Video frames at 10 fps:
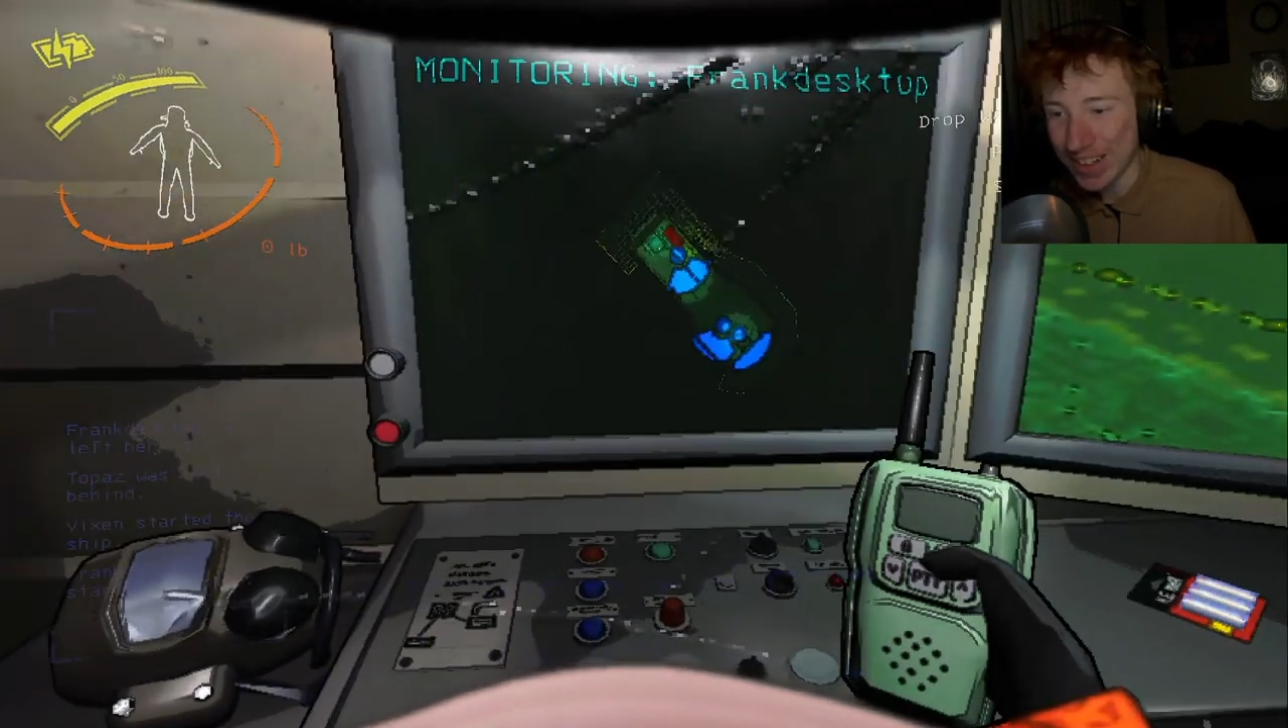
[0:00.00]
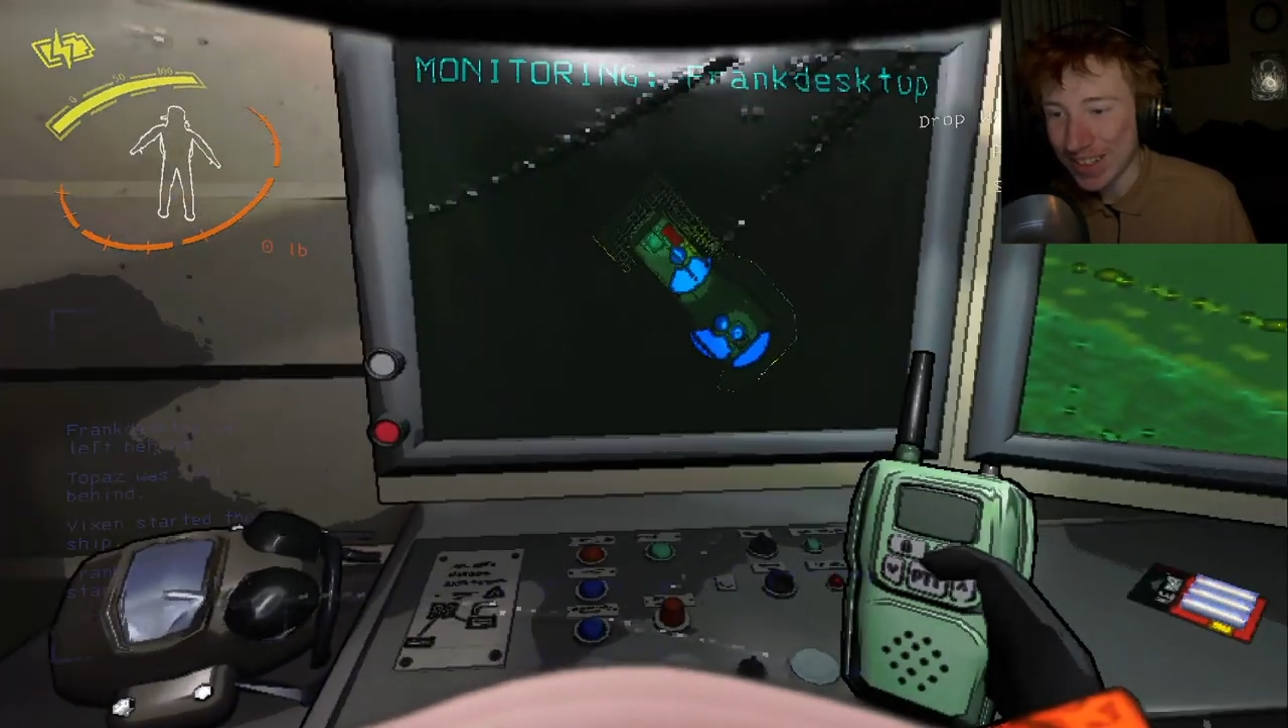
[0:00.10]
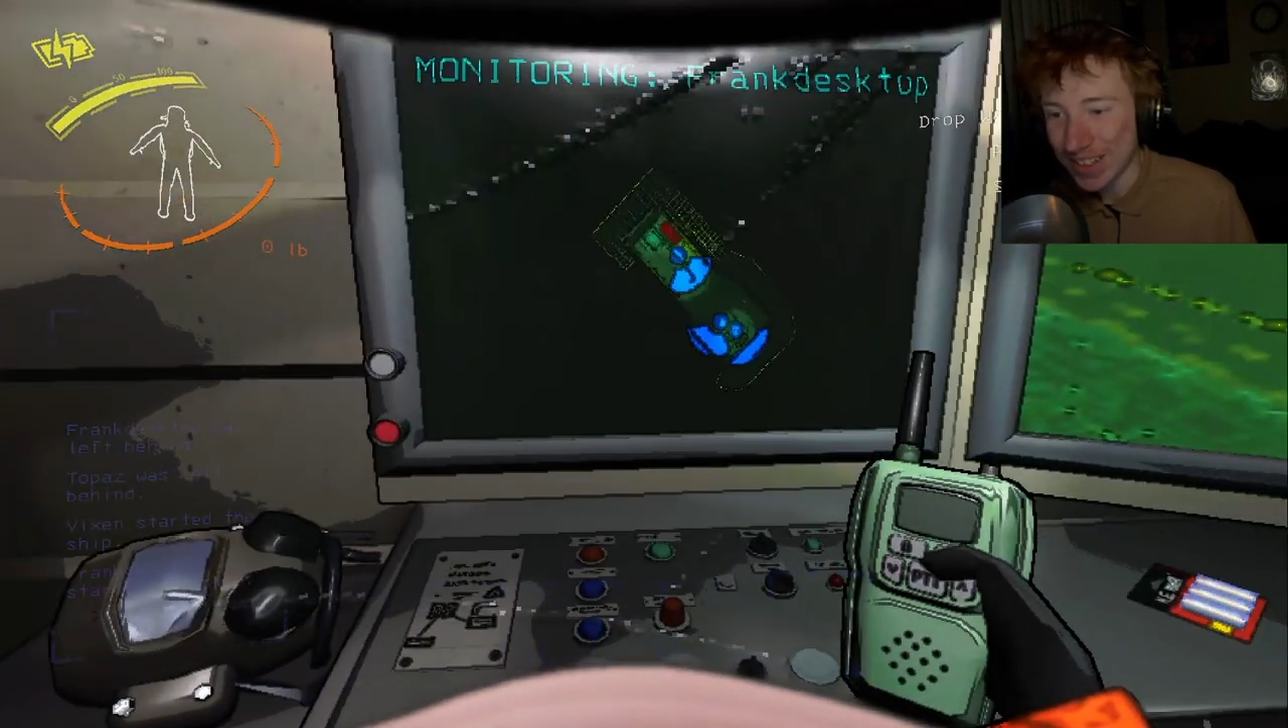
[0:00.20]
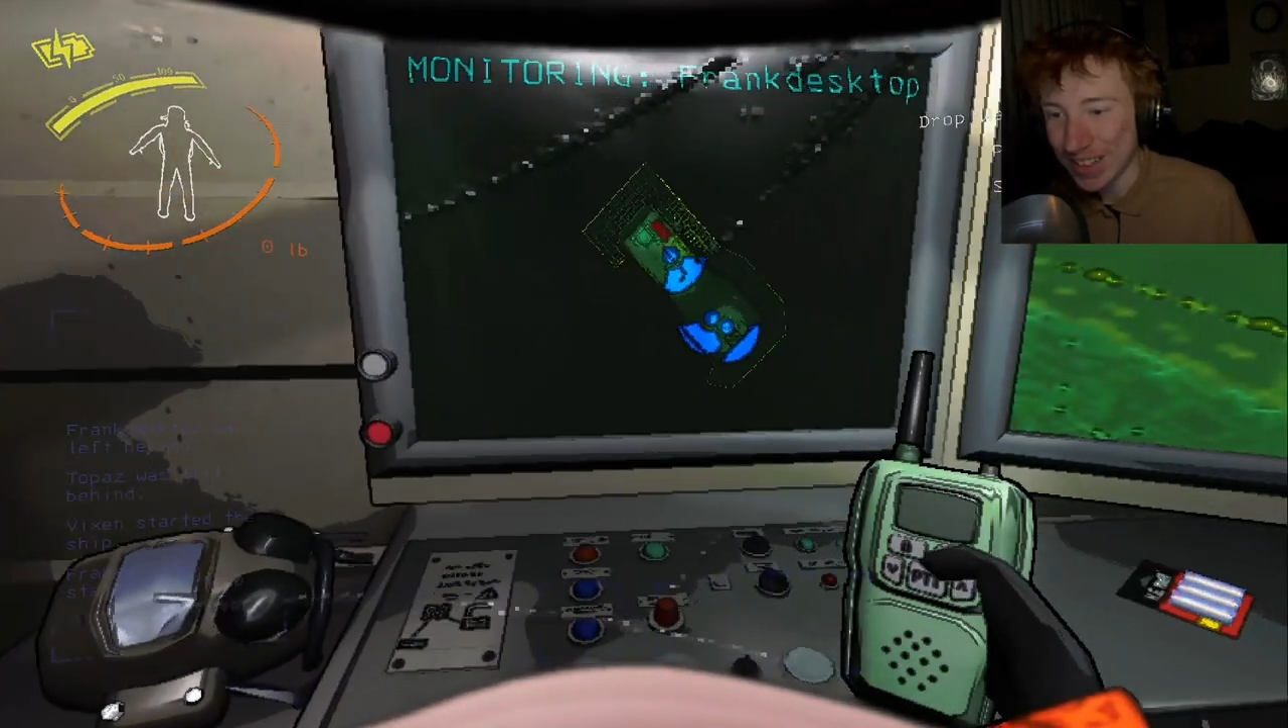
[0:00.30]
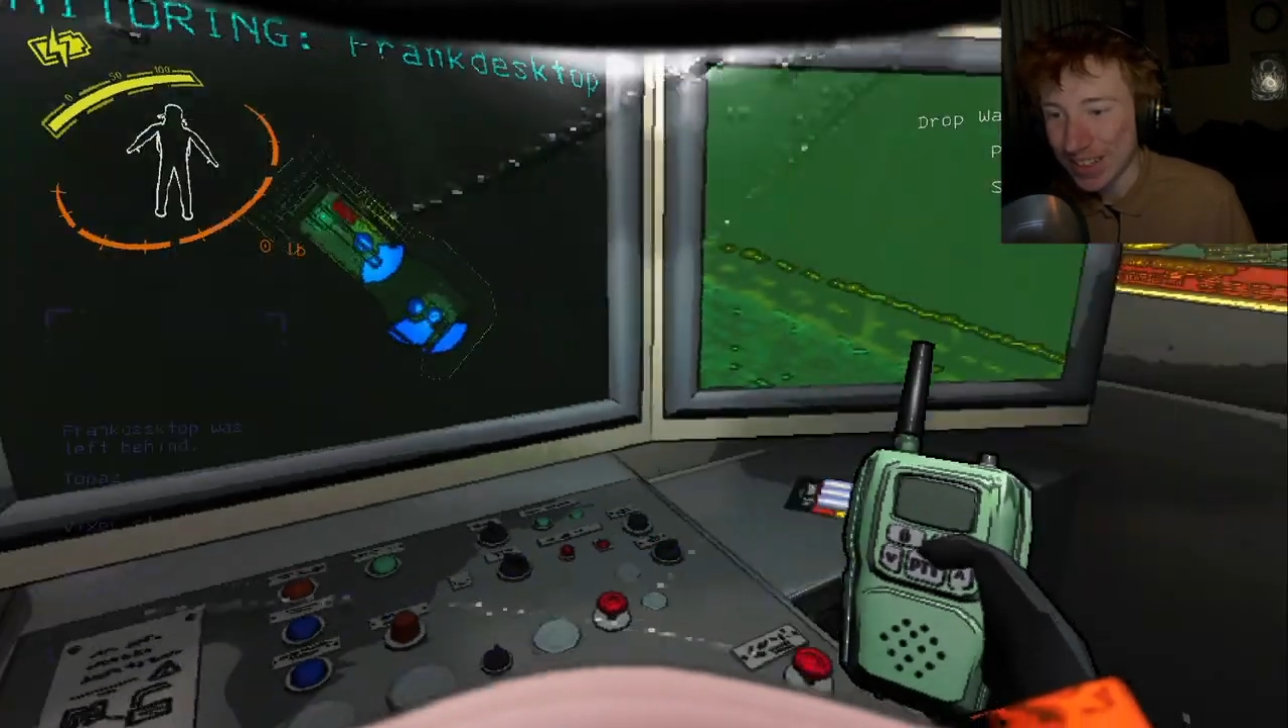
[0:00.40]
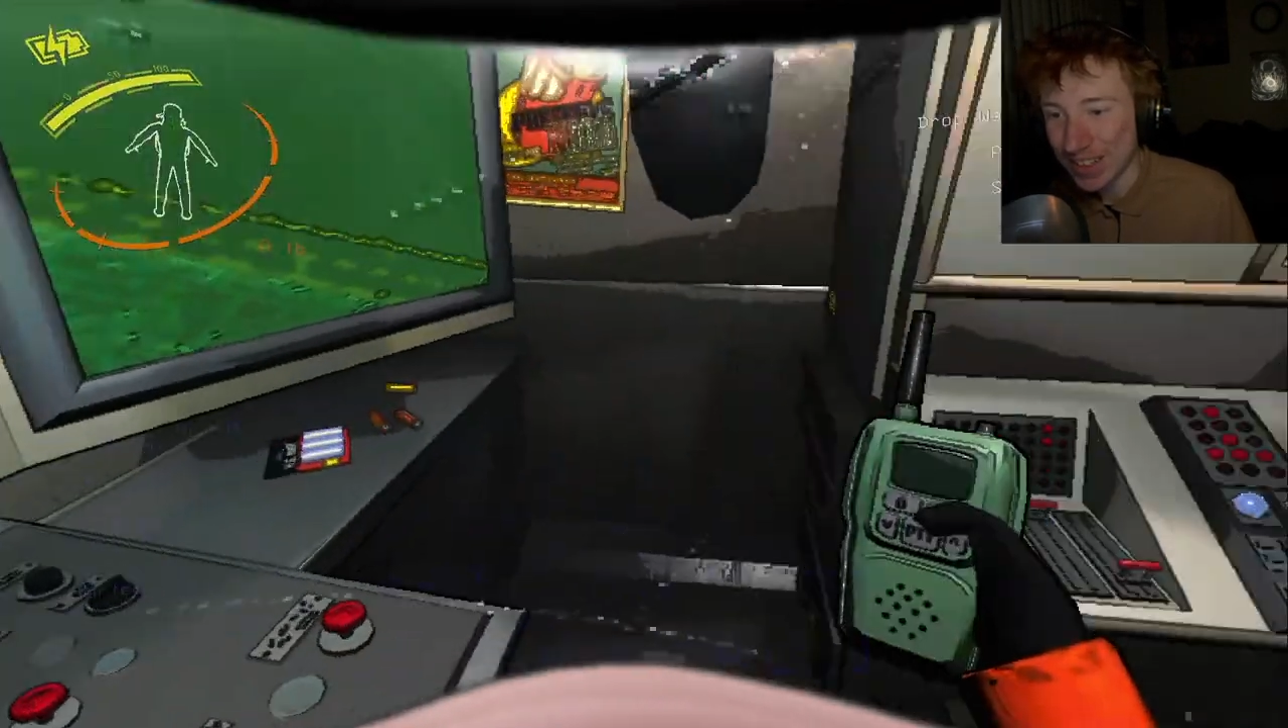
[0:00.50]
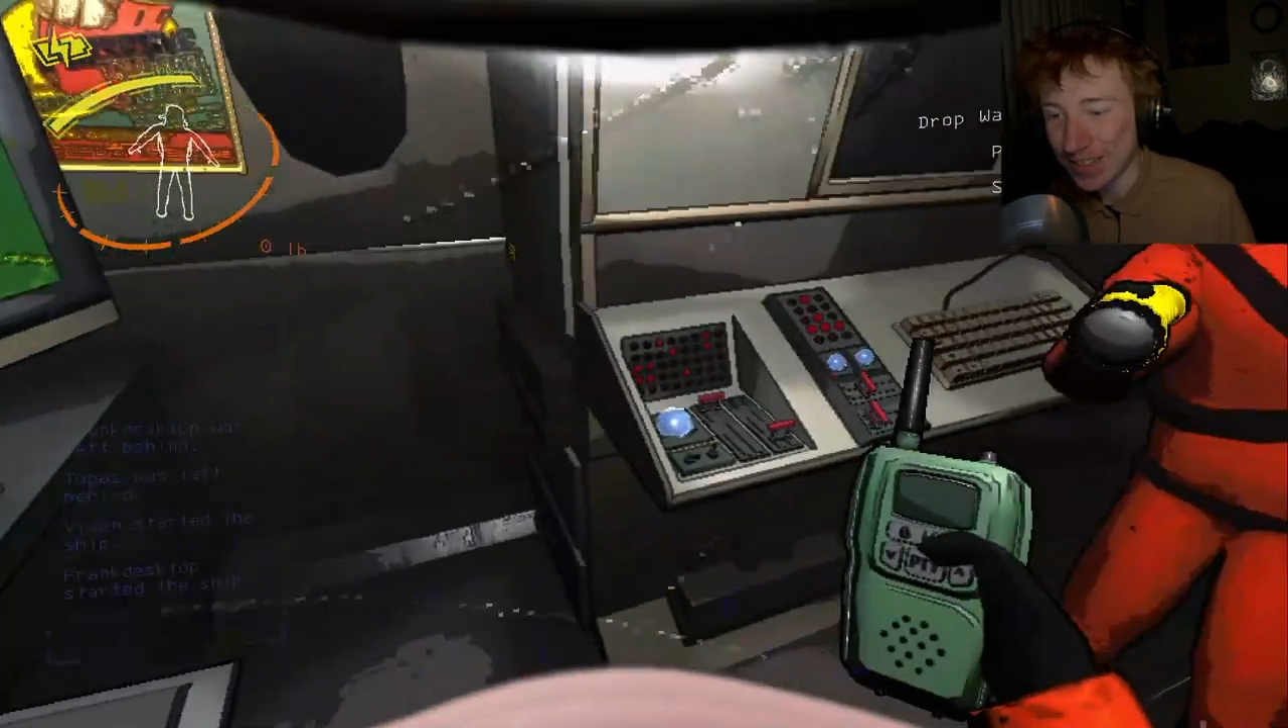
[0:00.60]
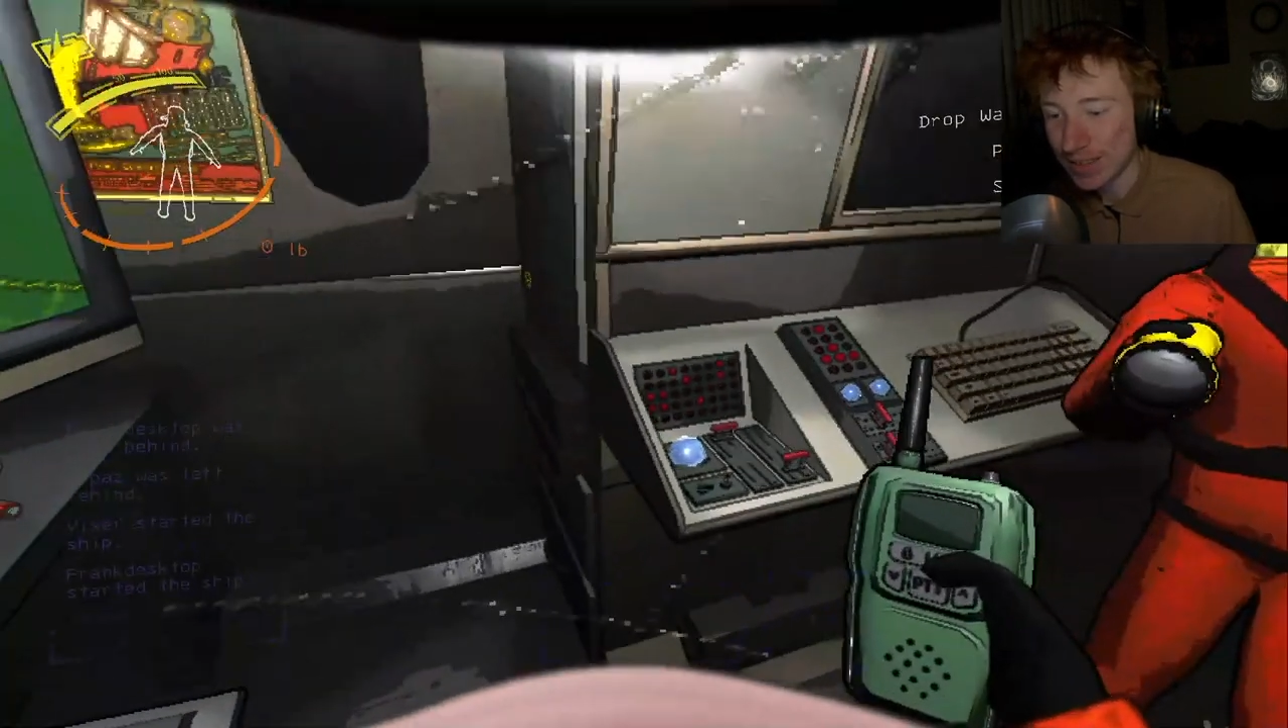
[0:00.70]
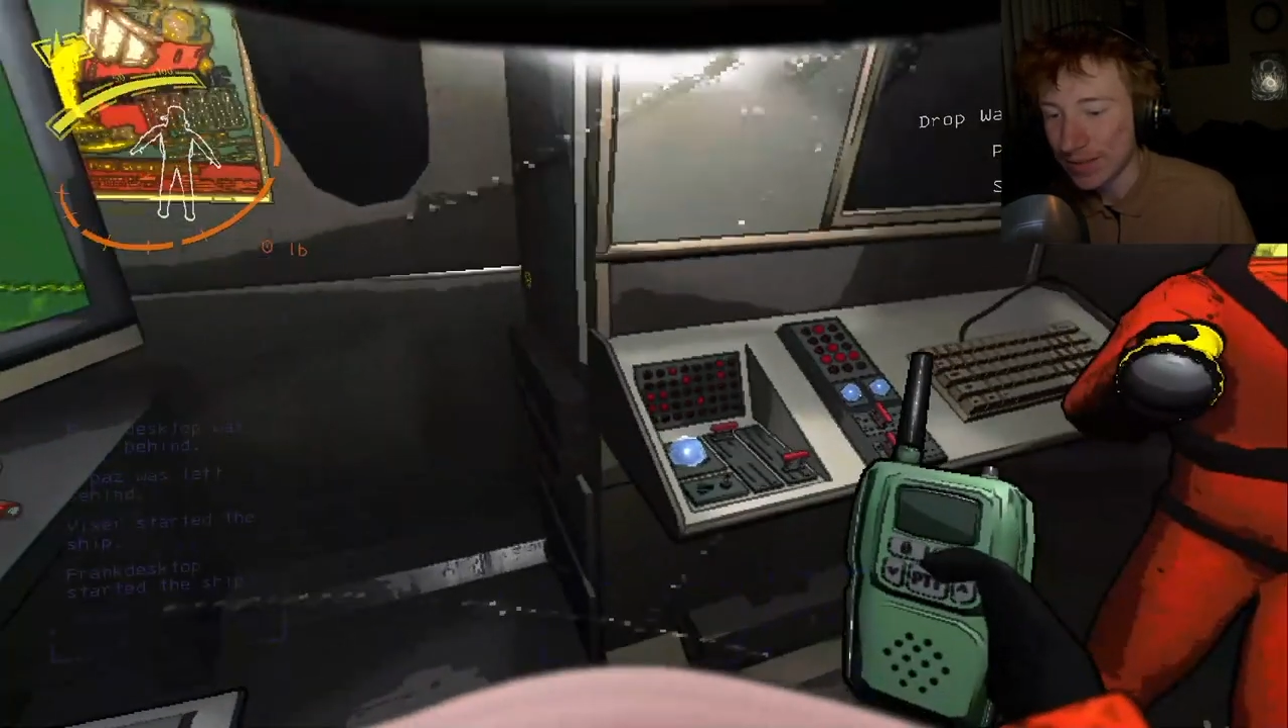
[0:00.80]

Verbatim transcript: Right, there